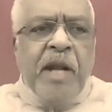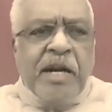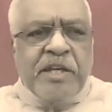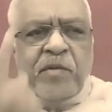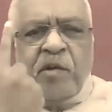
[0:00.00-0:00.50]

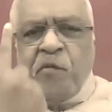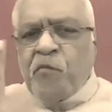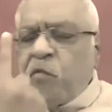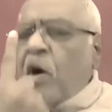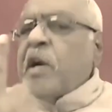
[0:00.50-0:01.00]
not
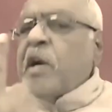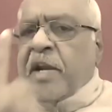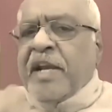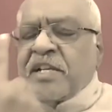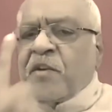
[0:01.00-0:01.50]
even
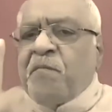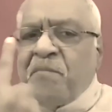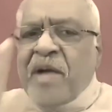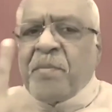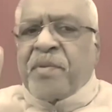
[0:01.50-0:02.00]
one case of
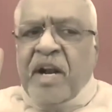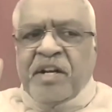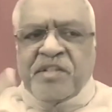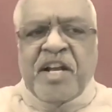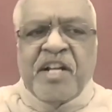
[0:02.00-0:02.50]

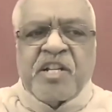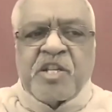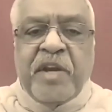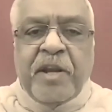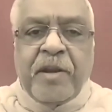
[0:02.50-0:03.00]
malpractice
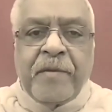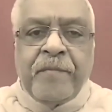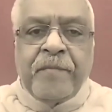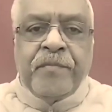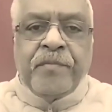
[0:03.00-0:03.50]
against me.
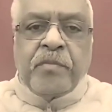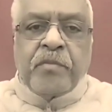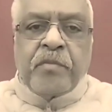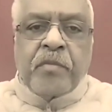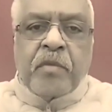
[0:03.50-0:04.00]

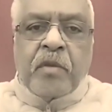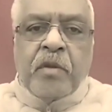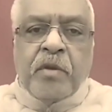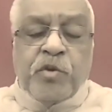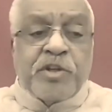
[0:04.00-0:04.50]

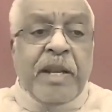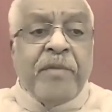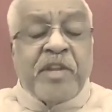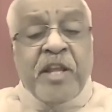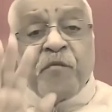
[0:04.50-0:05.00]

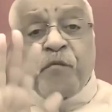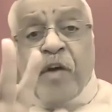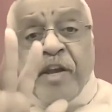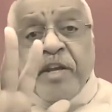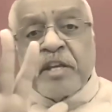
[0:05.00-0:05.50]
Usually within
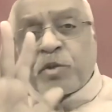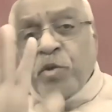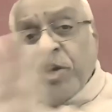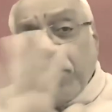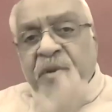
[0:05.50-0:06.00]
5 years,
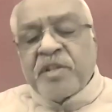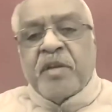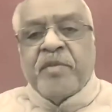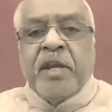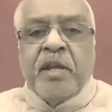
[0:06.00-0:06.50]

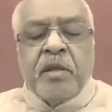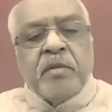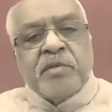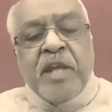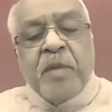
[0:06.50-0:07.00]
20% of the
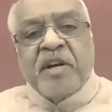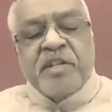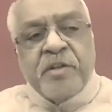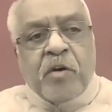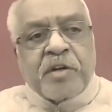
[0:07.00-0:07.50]
general
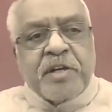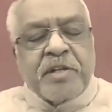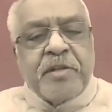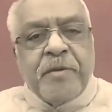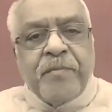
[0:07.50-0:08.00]
medicine
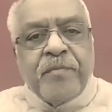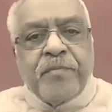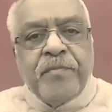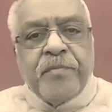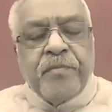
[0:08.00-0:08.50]
doctors,
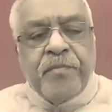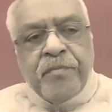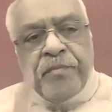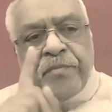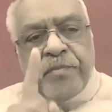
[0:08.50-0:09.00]

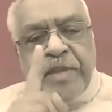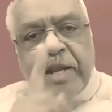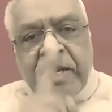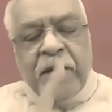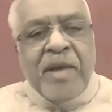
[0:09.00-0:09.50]

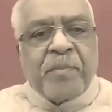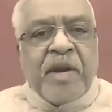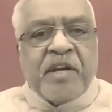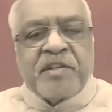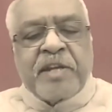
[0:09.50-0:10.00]
they get a
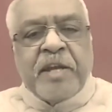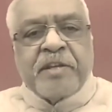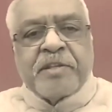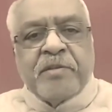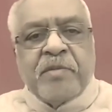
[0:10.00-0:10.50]
malpractice
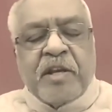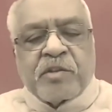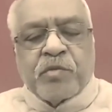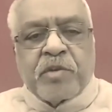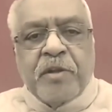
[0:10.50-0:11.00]
case,
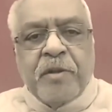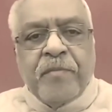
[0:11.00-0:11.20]
lawsuit.